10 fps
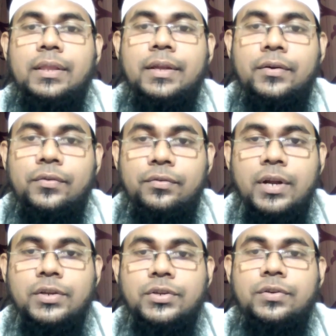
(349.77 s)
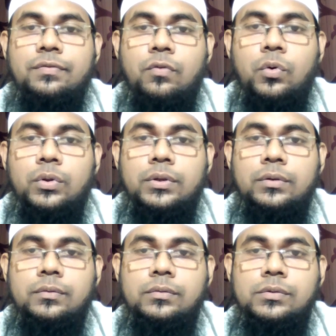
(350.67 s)
they rushed forth
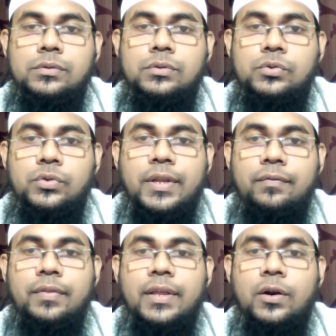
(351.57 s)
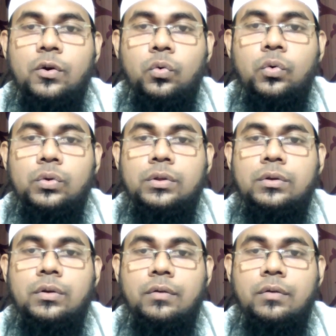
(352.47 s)
to give their oath